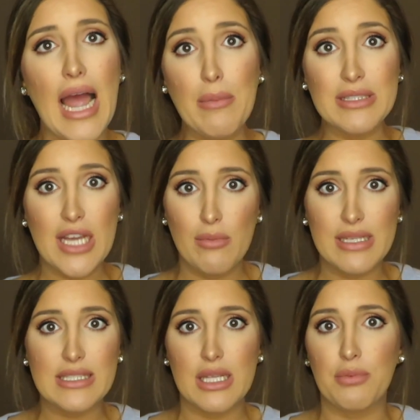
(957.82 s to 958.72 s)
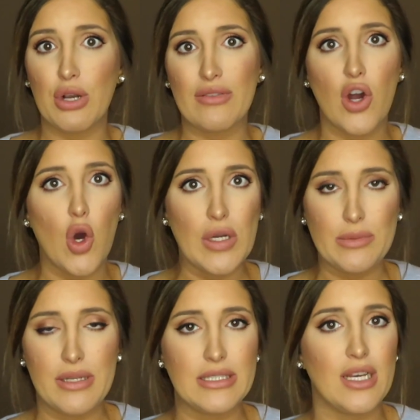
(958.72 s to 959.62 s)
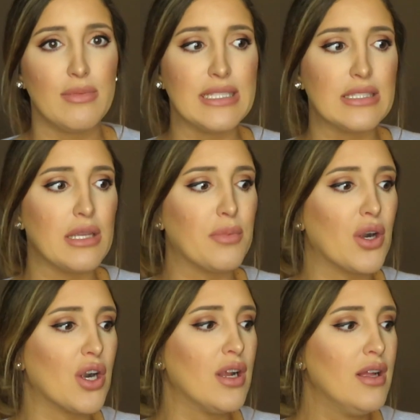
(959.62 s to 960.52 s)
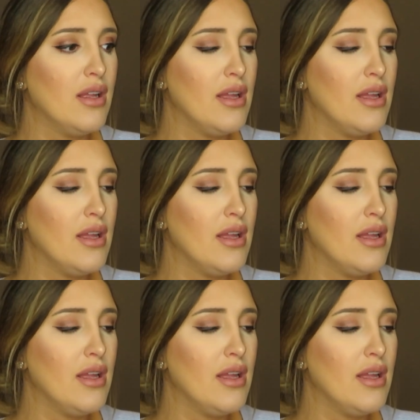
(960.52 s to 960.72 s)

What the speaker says: I'm a tummy sleeper. I've always been a tummy sleeper,